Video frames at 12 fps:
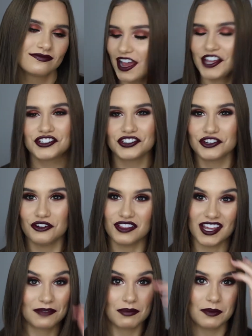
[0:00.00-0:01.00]
I actually don't
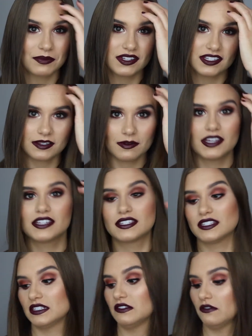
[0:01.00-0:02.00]
like pumpkin
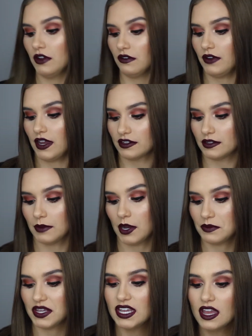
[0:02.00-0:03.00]
spice. Fun fact
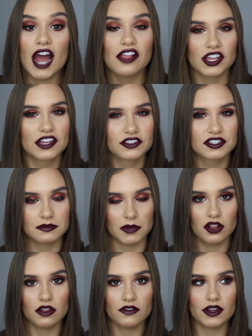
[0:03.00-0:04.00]
about me. I like the
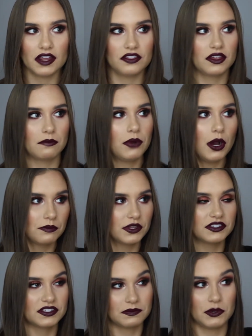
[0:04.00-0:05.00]
smell of it. I think
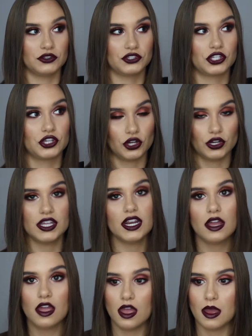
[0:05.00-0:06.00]
pumpkin smells
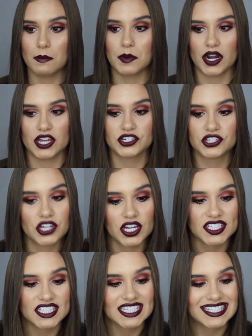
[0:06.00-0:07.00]
good, but I
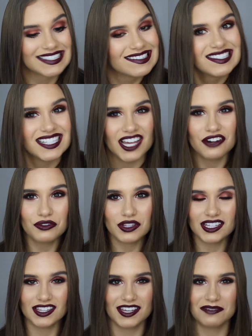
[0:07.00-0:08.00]
don't
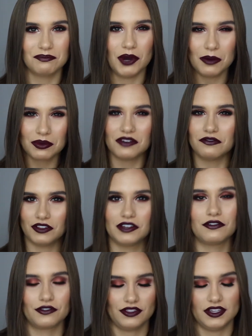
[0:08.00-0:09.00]
really like pumpkin
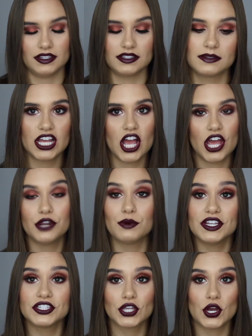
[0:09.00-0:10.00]
flavored things.
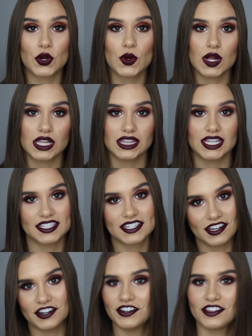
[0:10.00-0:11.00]
Anyway, so let's
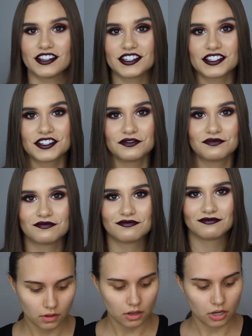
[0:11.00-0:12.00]
get into this.
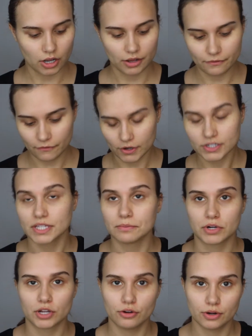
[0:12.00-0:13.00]
Okay, first I'm
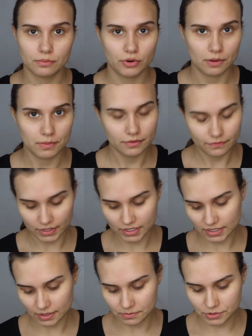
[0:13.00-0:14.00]
gonna go in and prime my
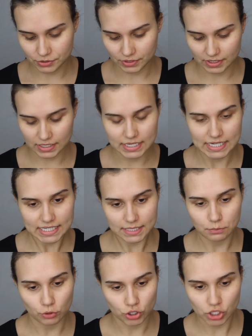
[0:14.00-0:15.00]
face. I'm using the
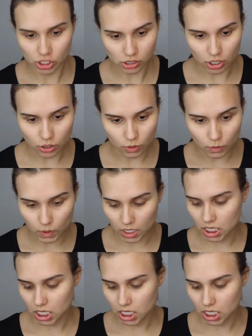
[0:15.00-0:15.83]
NYX Born to Glow